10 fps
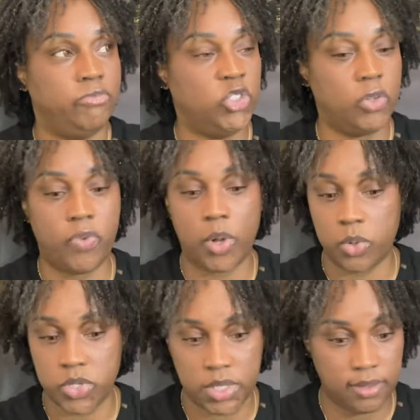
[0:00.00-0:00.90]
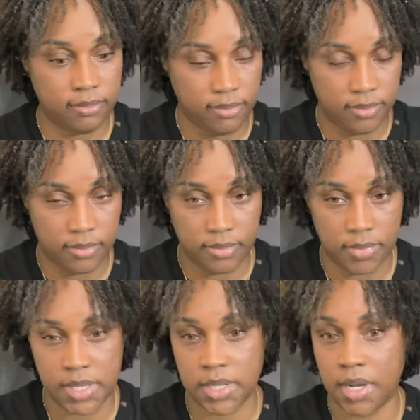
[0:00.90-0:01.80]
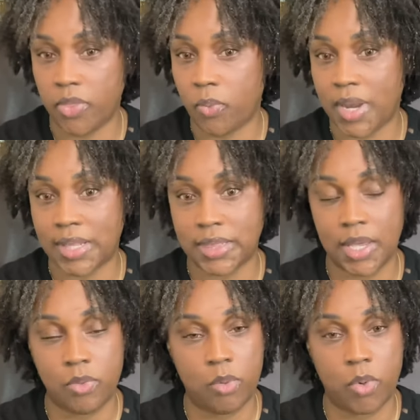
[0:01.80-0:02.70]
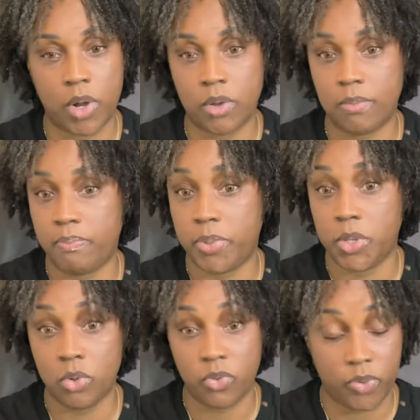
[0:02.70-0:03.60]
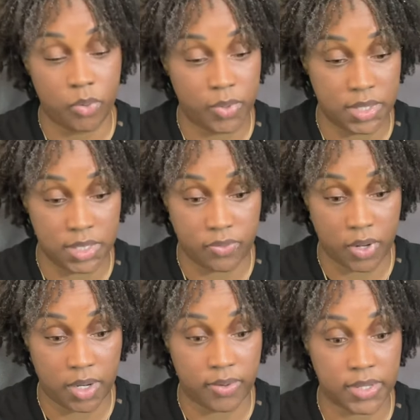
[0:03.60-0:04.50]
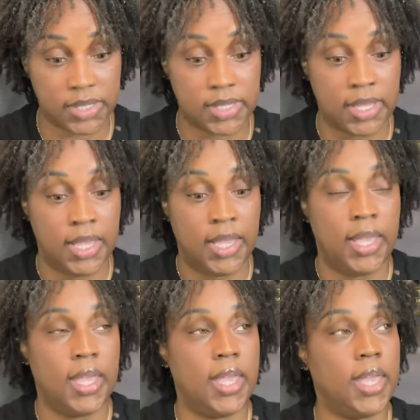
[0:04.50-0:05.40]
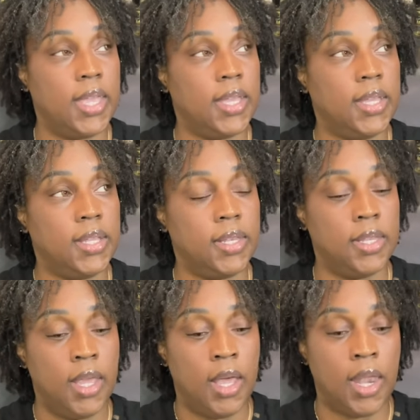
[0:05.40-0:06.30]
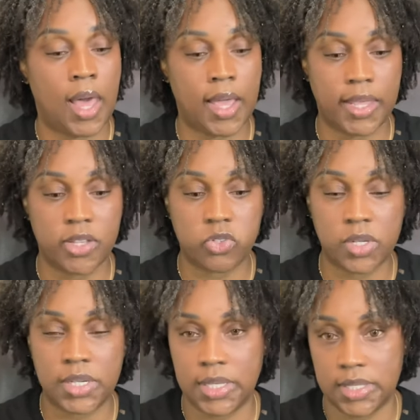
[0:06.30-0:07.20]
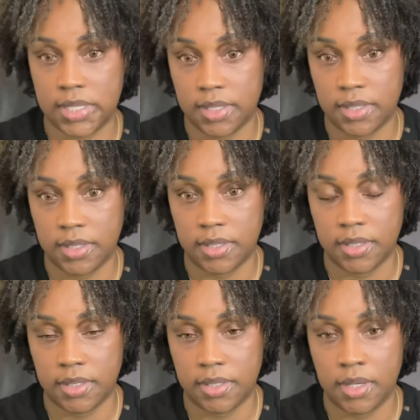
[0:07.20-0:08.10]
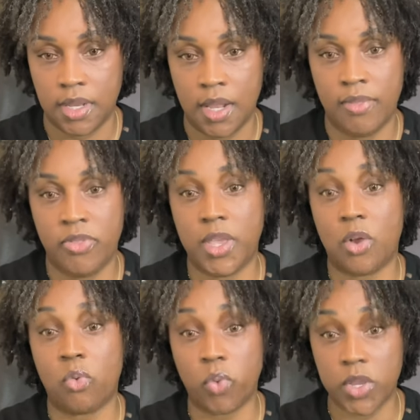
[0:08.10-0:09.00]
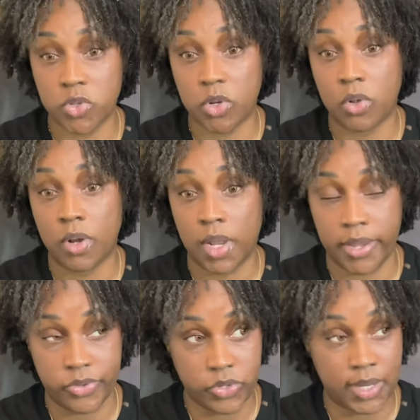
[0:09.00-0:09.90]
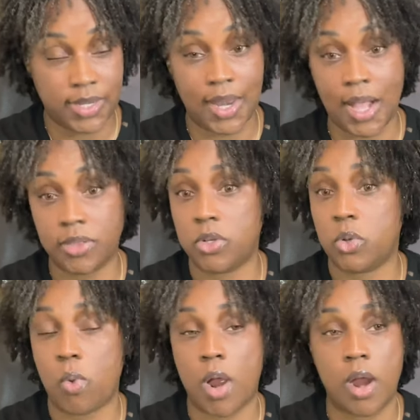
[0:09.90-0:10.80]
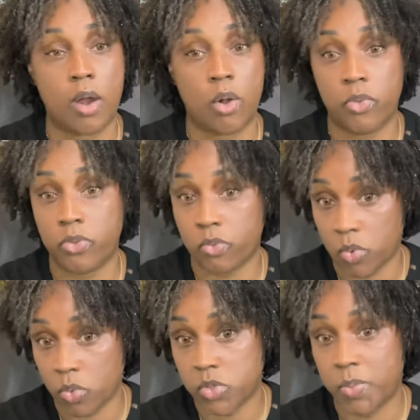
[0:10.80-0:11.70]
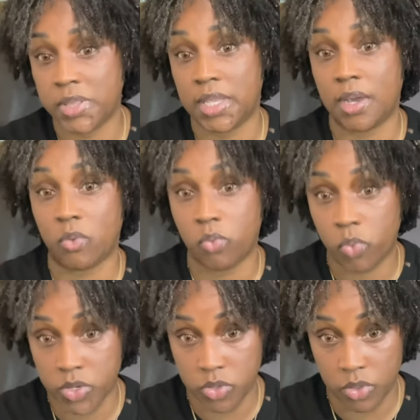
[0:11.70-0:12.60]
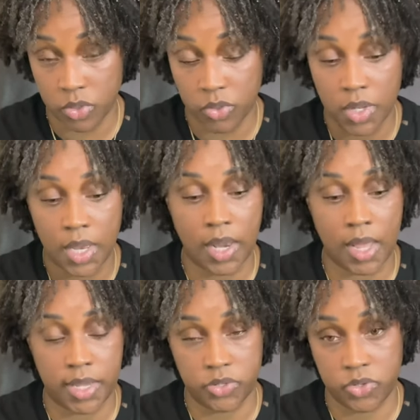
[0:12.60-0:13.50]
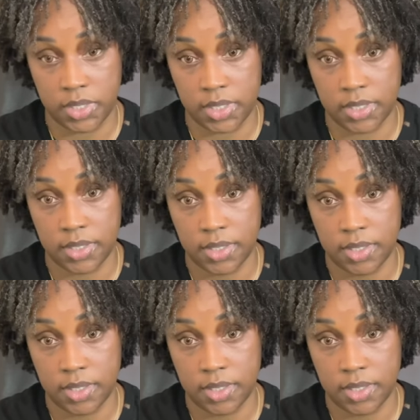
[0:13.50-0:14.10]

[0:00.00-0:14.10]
Devotion is another one I think will work beautiful with this fragrance. And La Entredite, the original La Entredite, not the Noir or the Rouge, but the original La Entredite